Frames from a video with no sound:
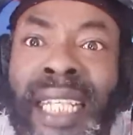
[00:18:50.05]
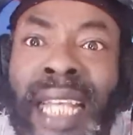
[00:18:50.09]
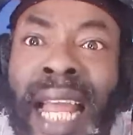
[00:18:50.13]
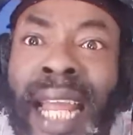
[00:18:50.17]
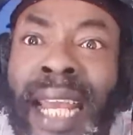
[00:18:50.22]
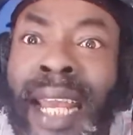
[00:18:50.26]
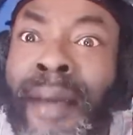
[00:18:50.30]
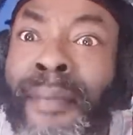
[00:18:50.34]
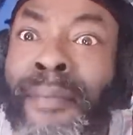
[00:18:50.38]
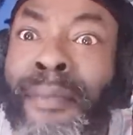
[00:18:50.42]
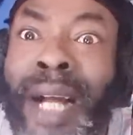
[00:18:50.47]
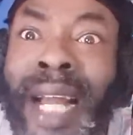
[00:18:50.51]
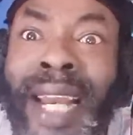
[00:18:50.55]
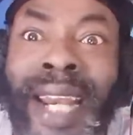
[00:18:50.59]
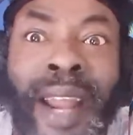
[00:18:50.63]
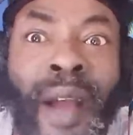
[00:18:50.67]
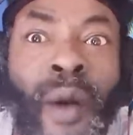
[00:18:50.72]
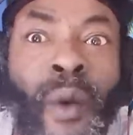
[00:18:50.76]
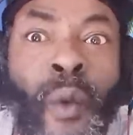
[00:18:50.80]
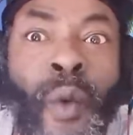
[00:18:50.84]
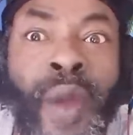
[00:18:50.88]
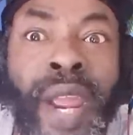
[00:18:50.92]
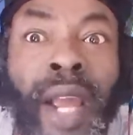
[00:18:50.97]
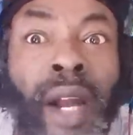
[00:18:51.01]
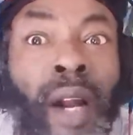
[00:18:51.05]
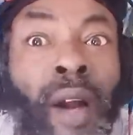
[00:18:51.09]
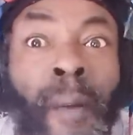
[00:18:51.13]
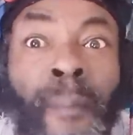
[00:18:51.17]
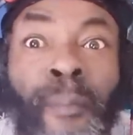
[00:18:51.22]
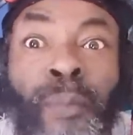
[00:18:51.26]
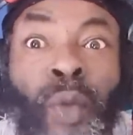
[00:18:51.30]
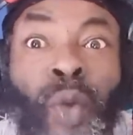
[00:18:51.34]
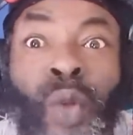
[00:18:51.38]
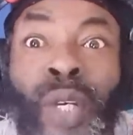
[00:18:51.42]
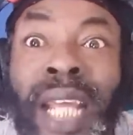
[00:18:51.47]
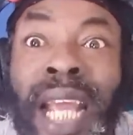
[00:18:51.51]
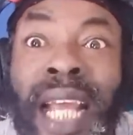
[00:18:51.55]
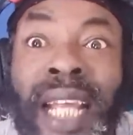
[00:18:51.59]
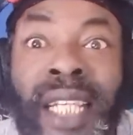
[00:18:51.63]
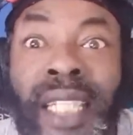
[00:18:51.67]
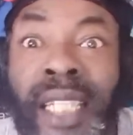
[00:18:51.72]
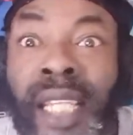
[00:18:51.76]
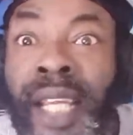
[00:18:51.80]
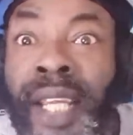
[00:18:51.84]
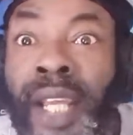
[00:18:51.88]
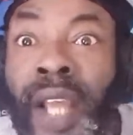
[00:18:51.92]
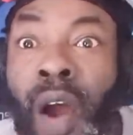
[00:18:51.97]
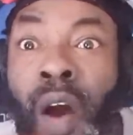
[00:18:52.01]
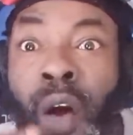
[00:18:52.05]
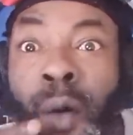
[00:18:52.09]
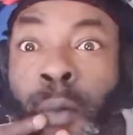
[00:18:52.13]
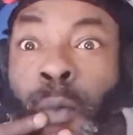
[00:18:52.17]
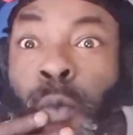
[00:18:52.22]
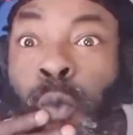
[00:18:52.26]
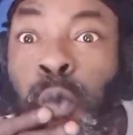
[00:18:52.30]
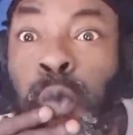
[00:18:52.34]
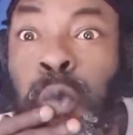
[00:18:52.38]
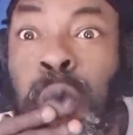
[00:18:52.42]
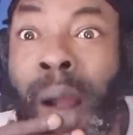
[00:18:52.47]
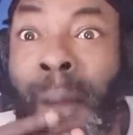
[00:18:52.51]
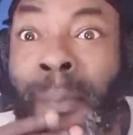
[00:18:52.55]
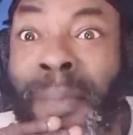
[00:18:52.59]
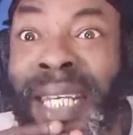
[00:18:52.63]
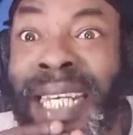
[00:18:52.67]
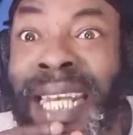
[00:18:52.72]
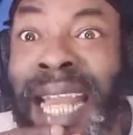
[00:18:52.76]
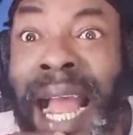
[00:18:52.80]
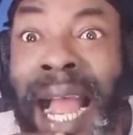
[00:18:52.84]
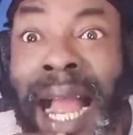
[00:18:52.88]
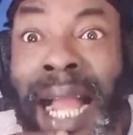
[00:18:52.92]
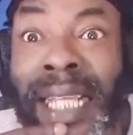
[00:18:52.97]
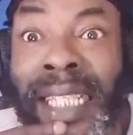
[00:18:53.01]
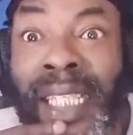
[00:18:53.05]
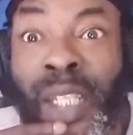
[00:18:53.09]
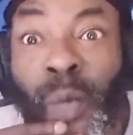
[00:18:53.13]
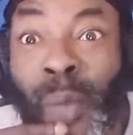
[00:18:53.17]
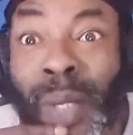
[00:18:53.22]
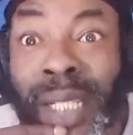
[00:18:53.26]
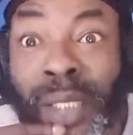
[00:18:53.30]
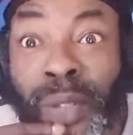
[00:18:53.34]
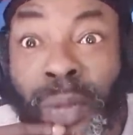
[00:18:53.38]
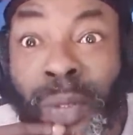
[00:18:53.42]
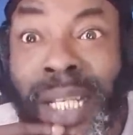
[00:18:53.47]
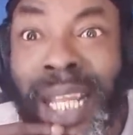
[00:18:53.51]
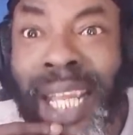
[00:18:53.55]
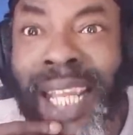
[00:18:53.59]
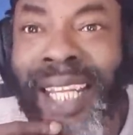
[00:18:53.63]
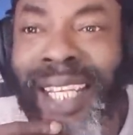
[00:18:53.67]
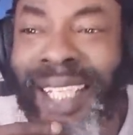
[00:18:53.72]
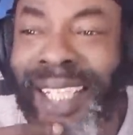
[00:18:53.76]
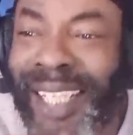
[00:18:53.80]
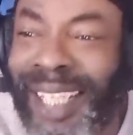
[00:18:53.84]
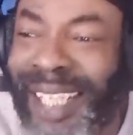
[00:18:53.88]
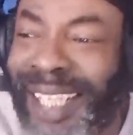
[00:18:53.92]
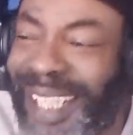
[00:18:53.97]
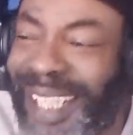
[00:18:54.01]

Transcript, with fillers: It's like the man they wake up today and say, yo, what me nah give it today?